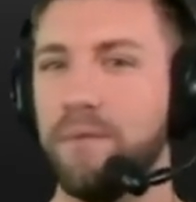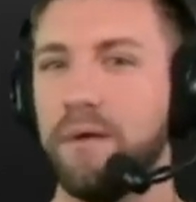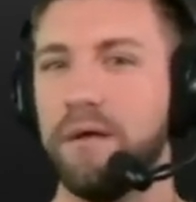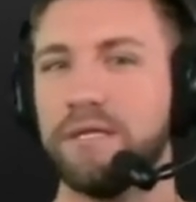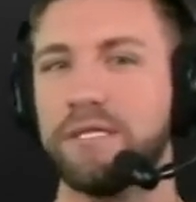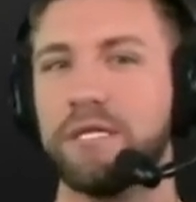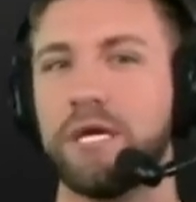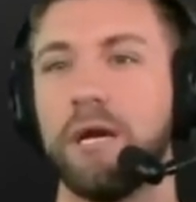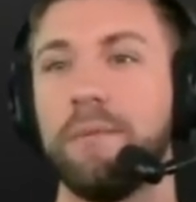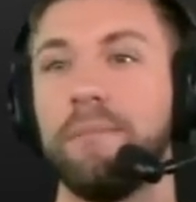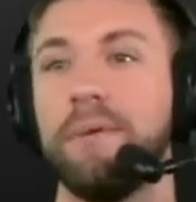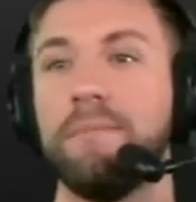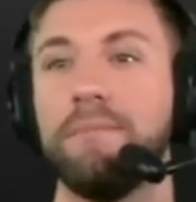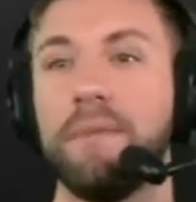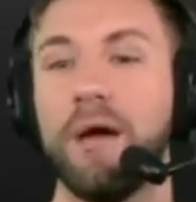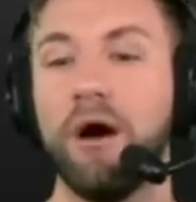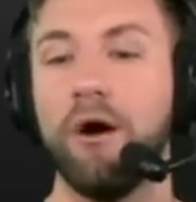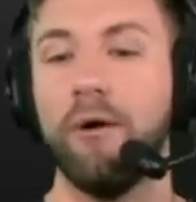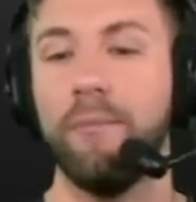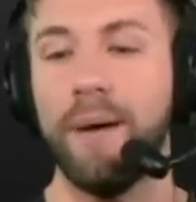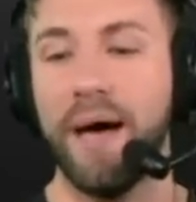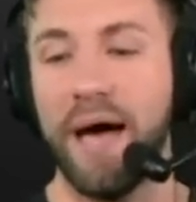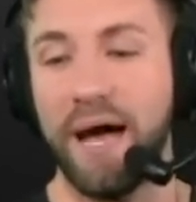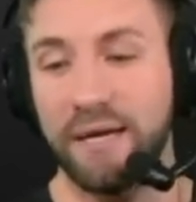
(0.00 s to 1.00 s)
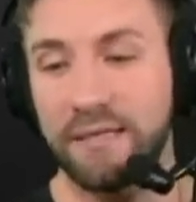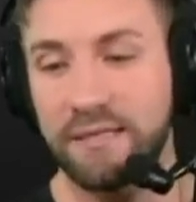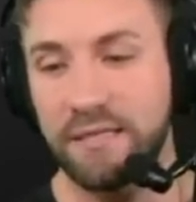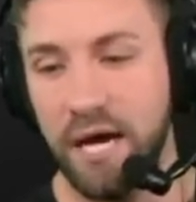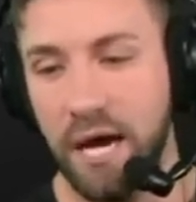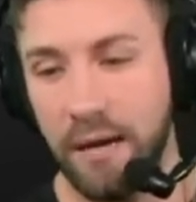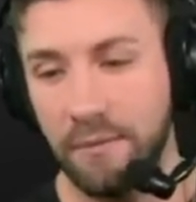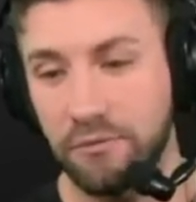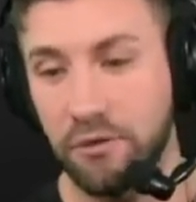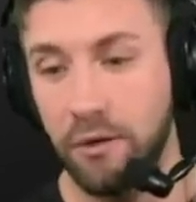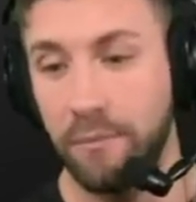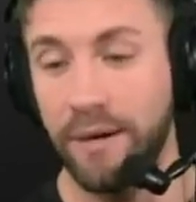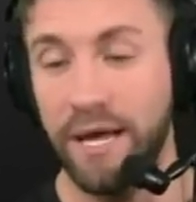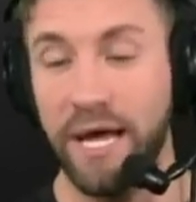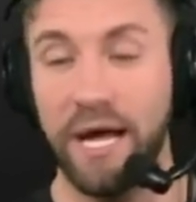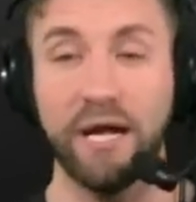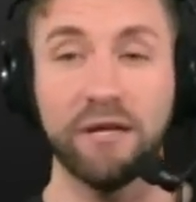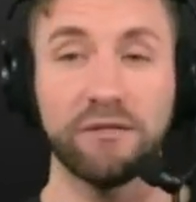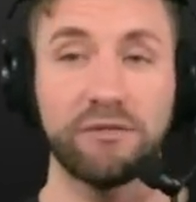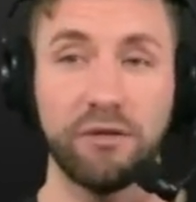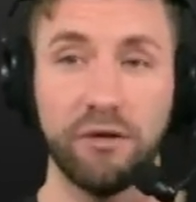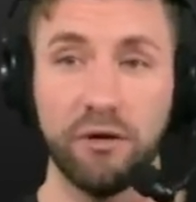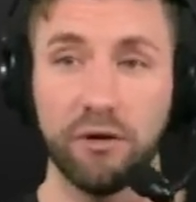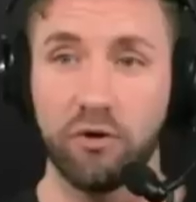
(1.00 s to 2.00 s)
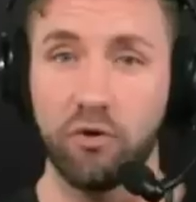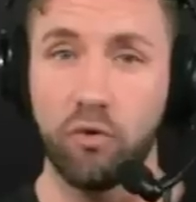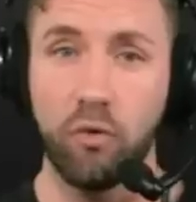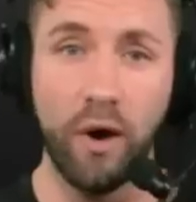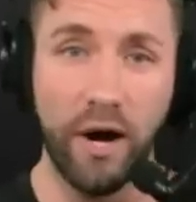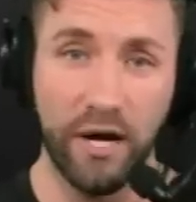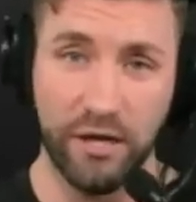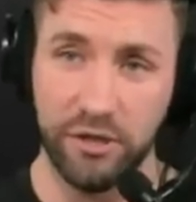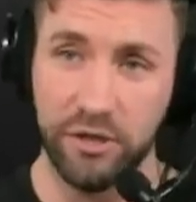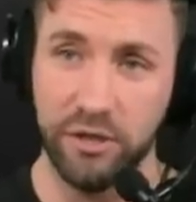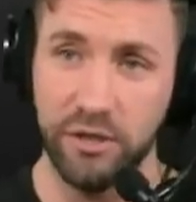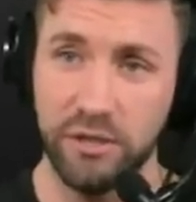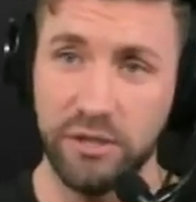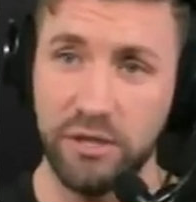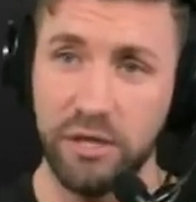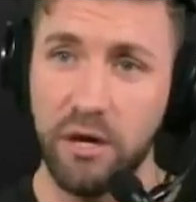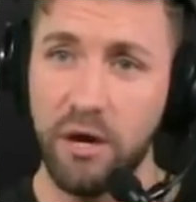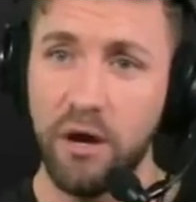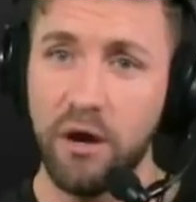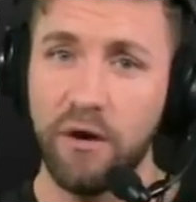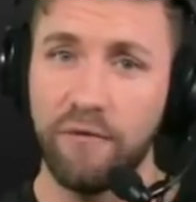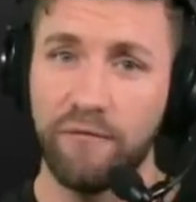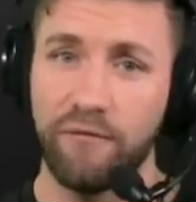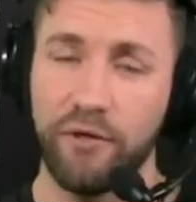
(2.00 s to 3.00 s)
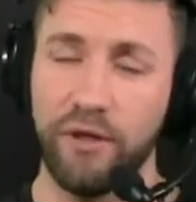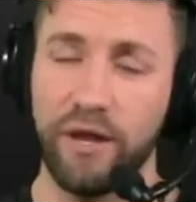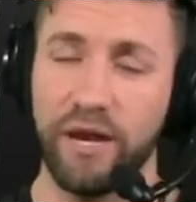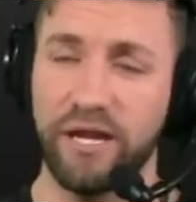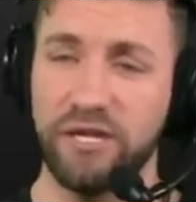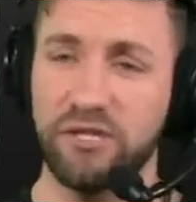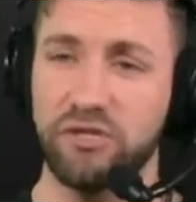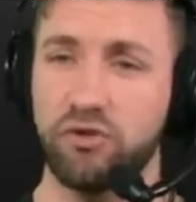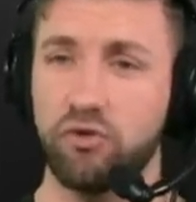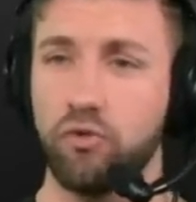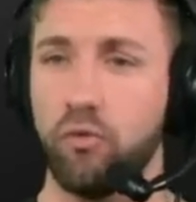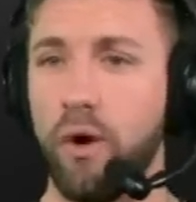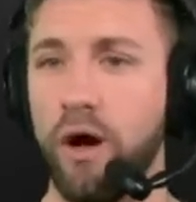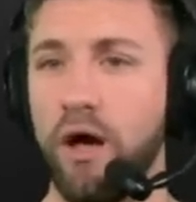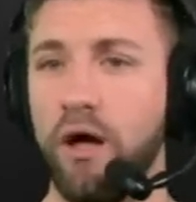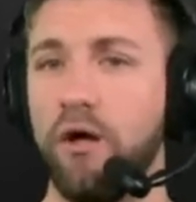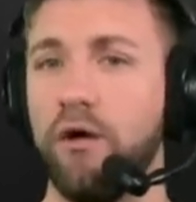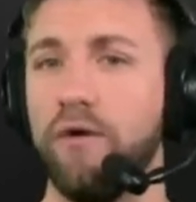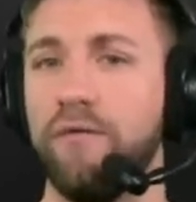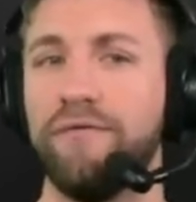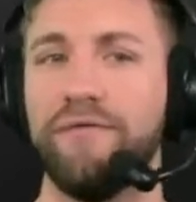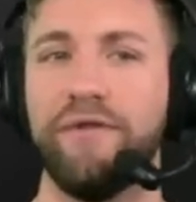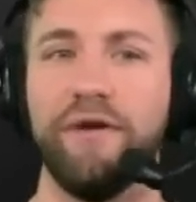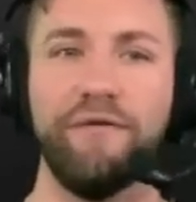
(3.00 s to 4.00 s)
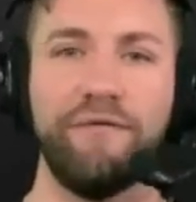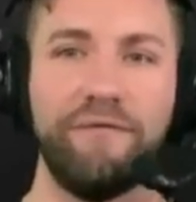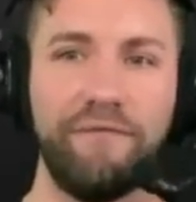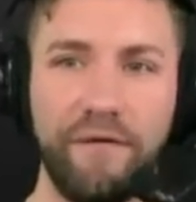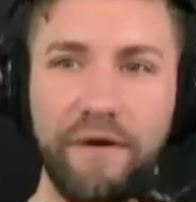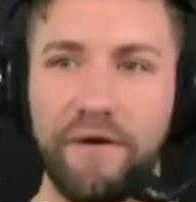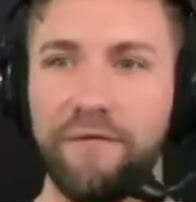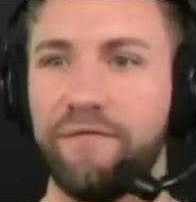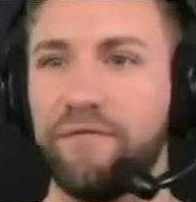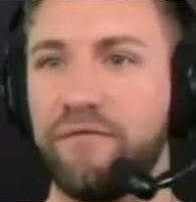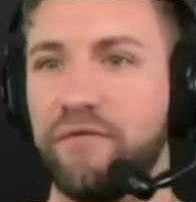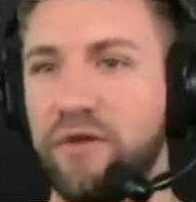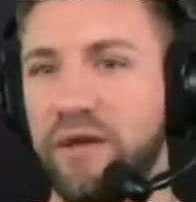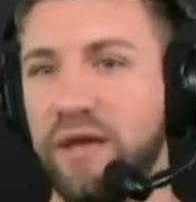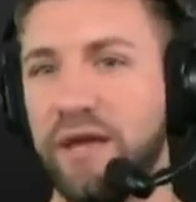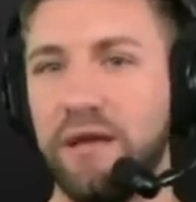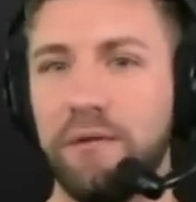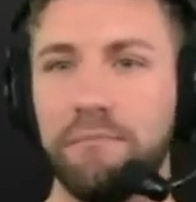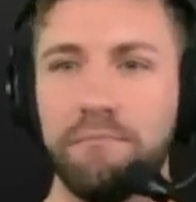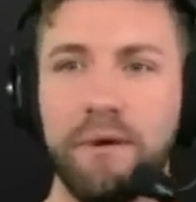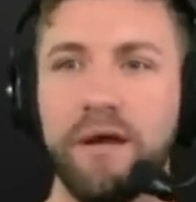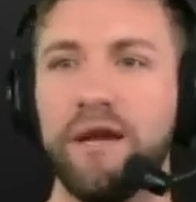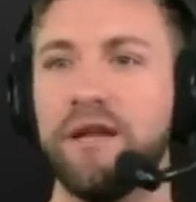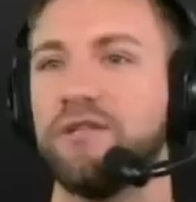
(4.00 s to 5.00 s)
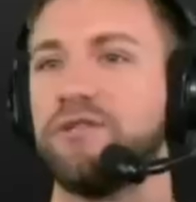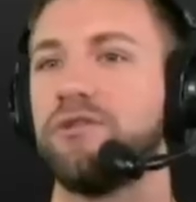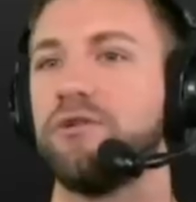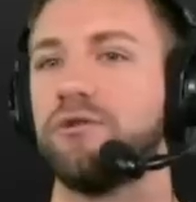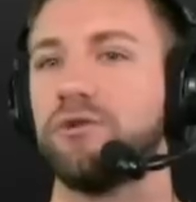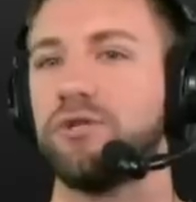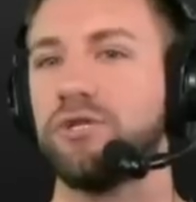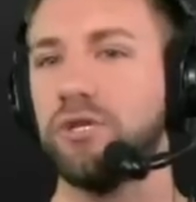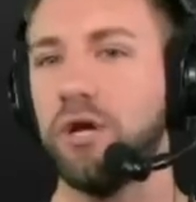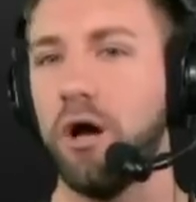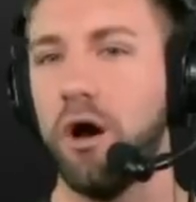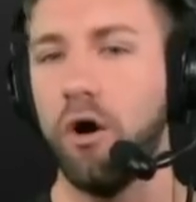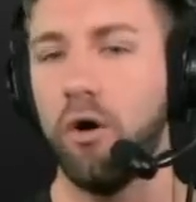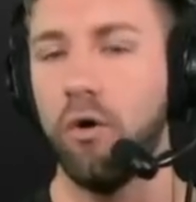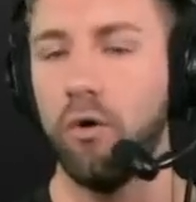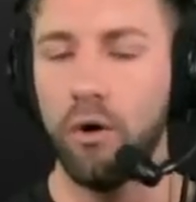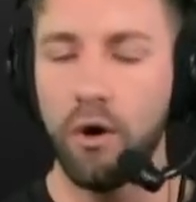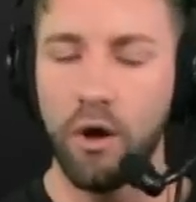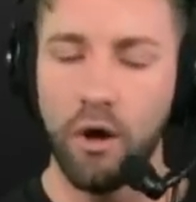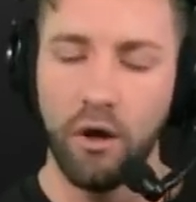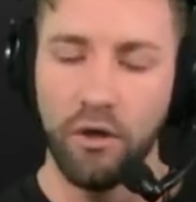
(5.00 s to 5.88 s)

It's going to be mailbag time. So I'm going to answer your questions for the next 12 to 15 minutes or so.